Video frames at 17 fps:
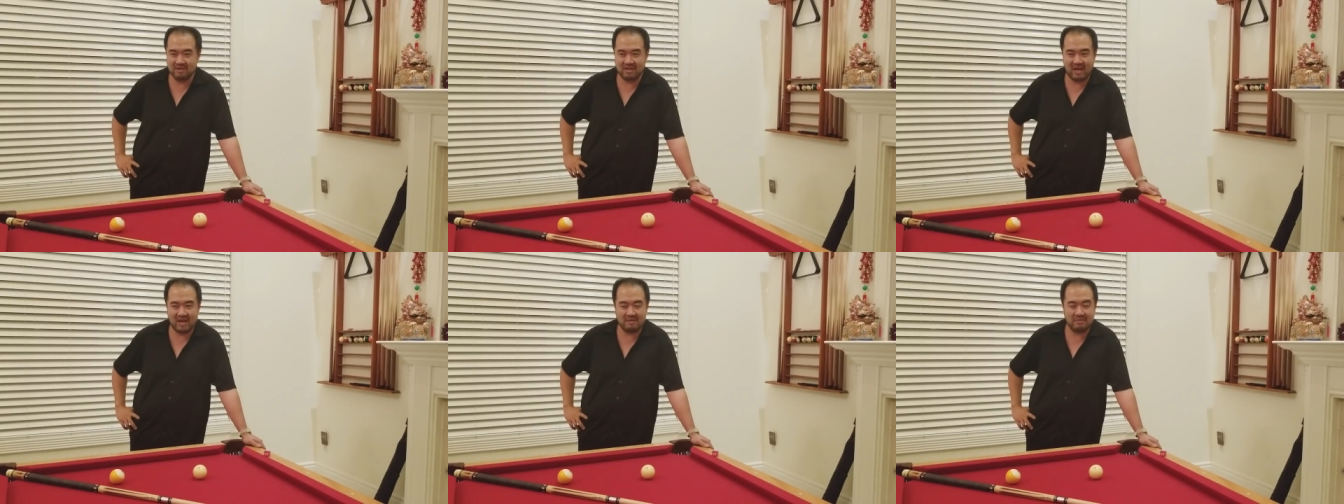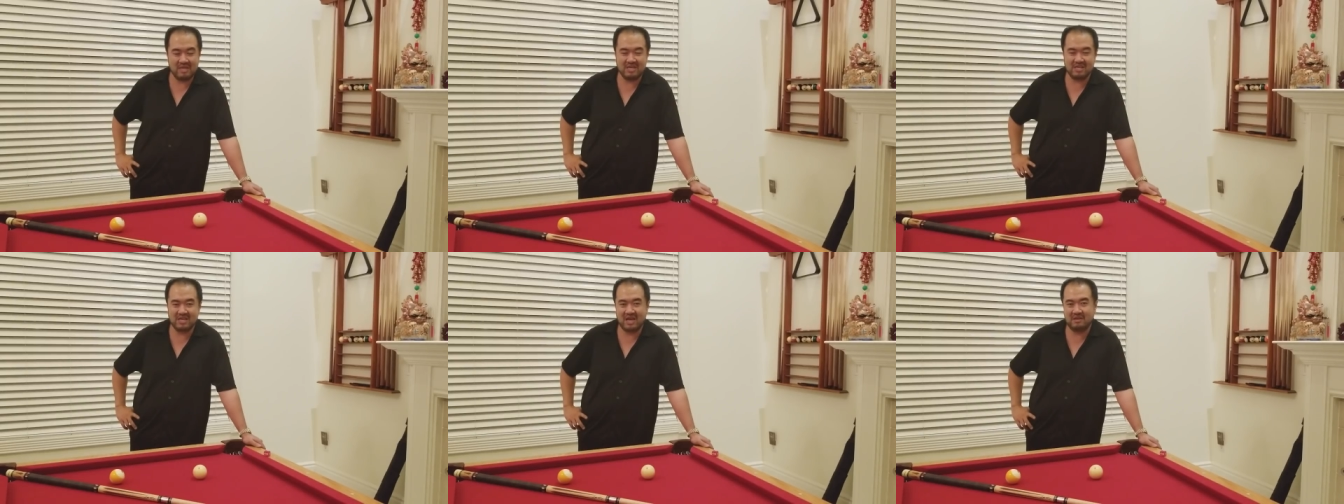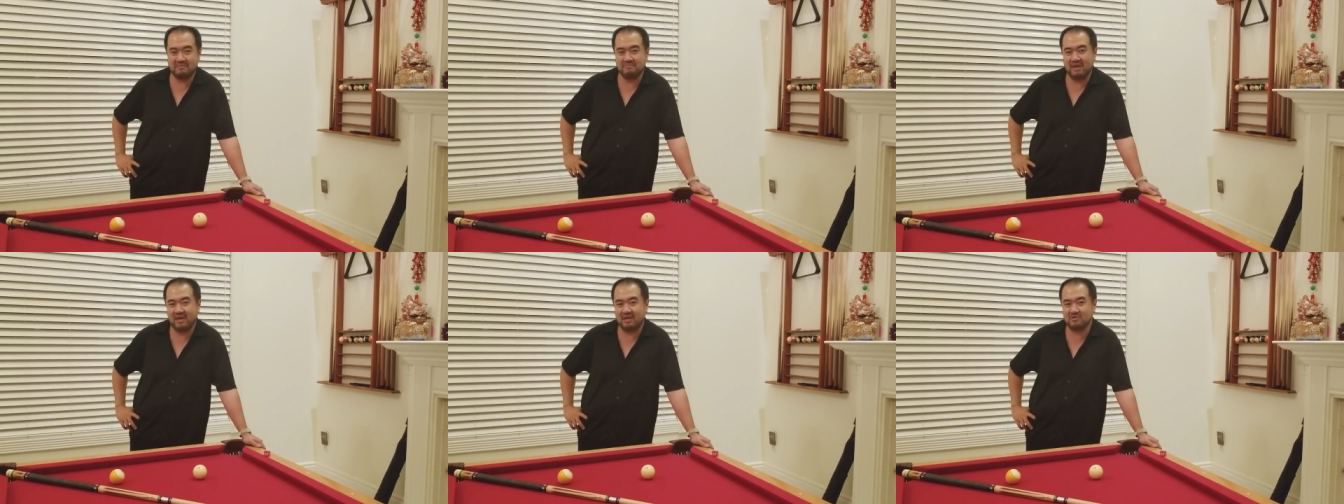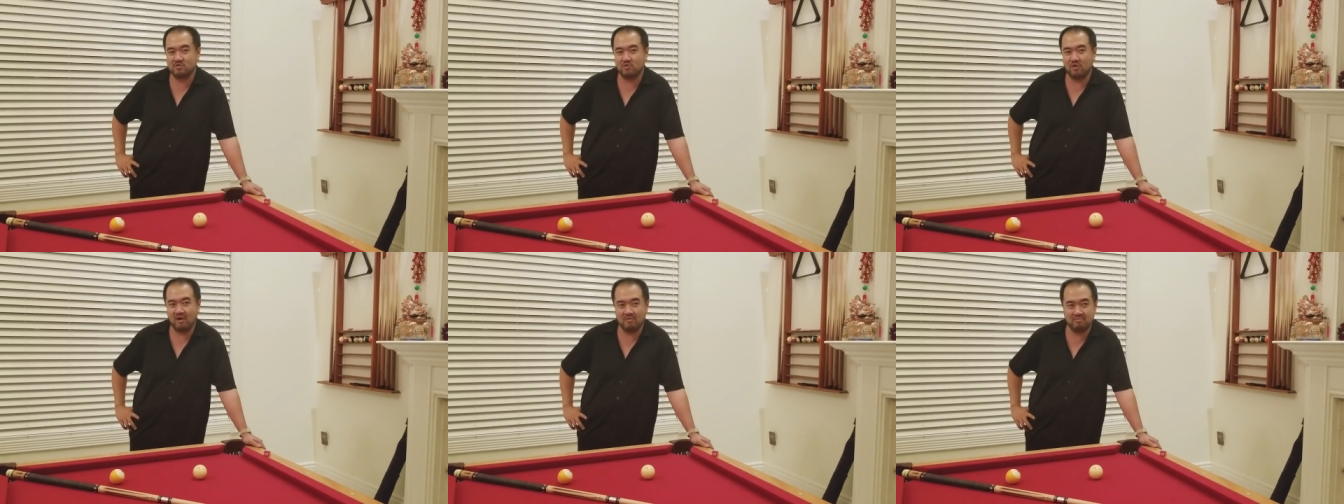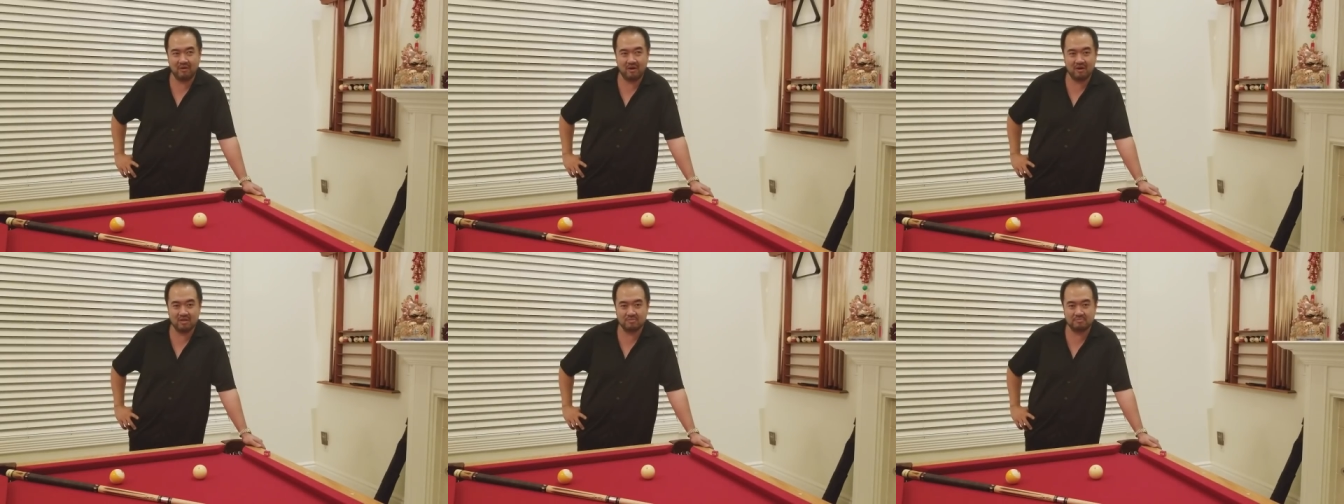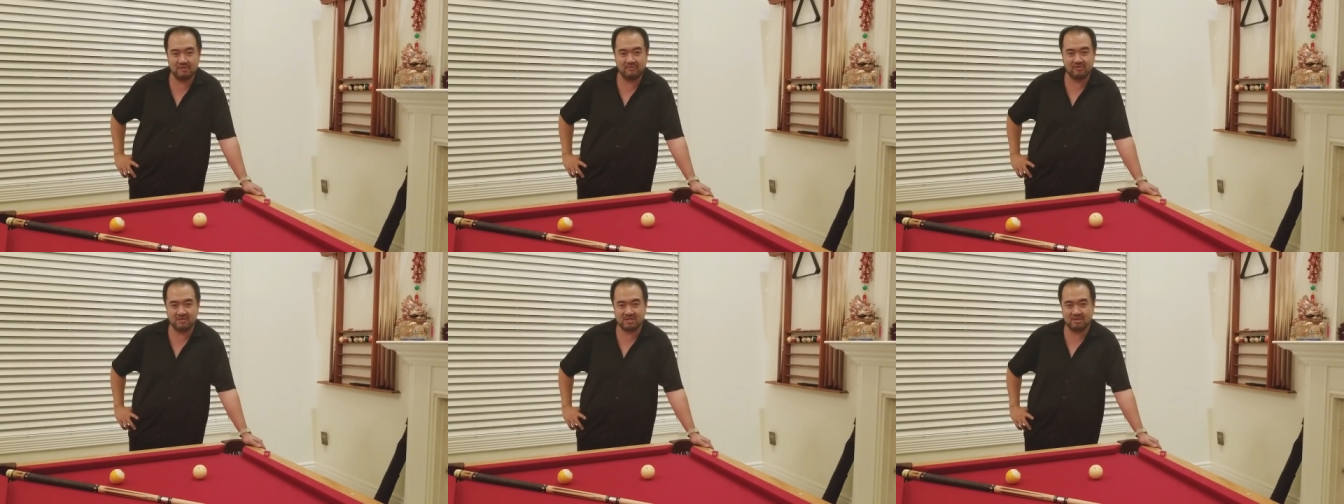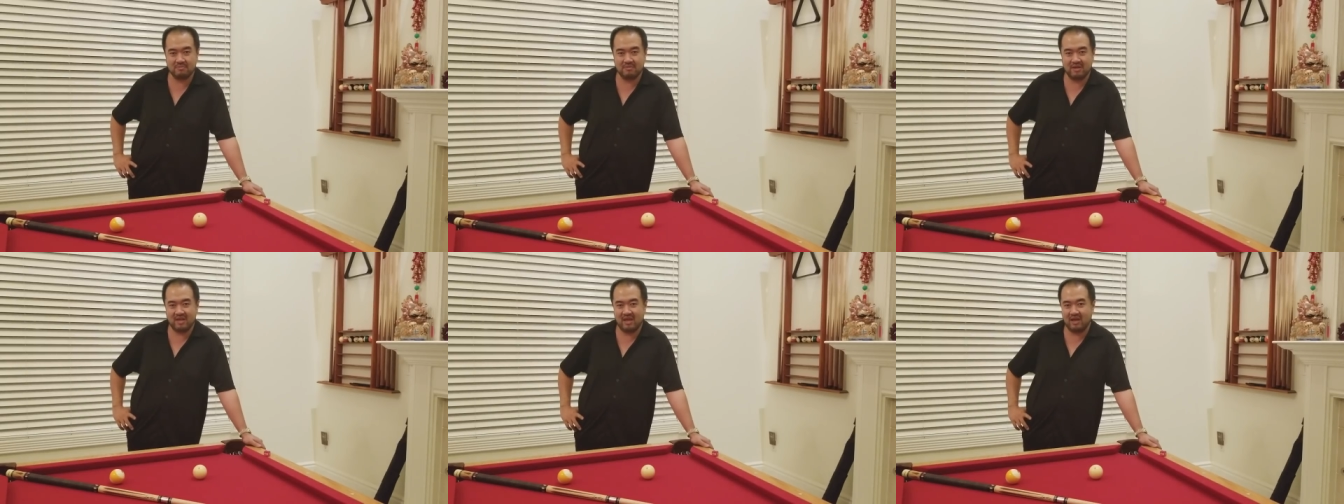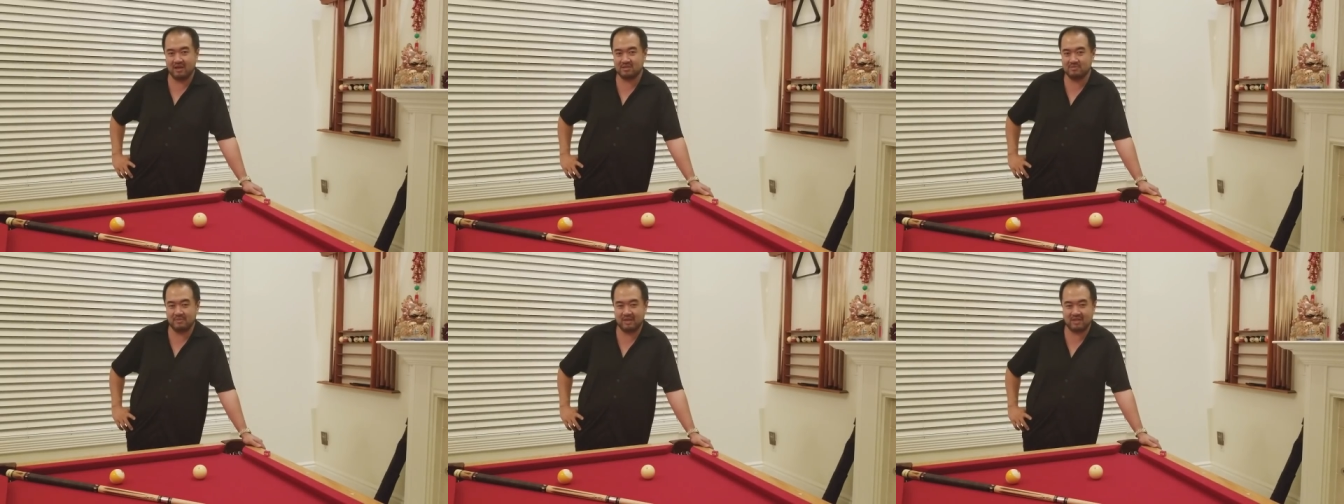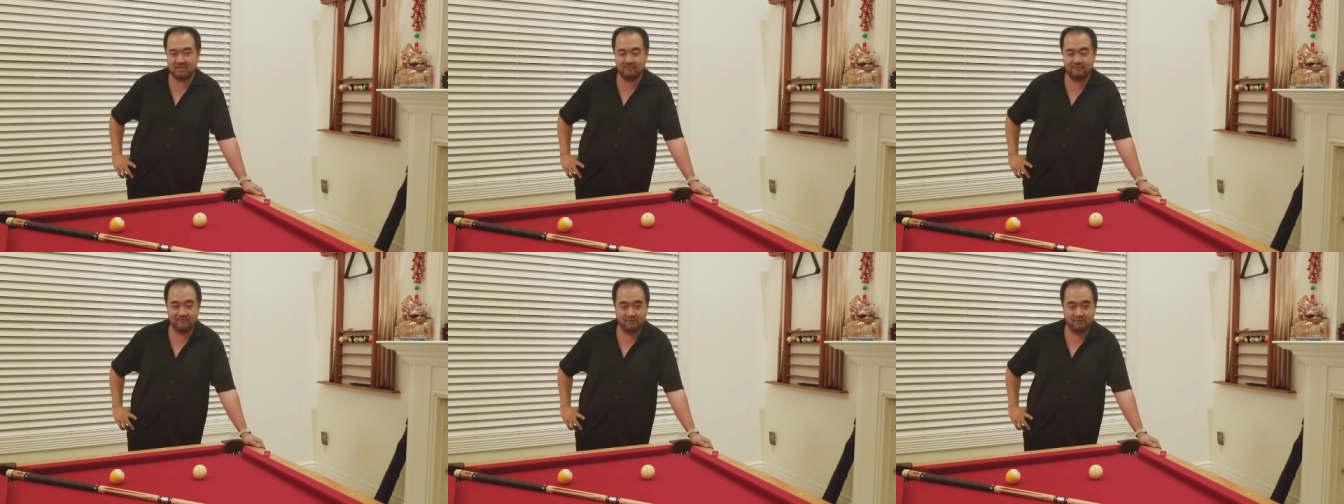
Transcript: A lot of, he got to make 12 balls before somebody else makes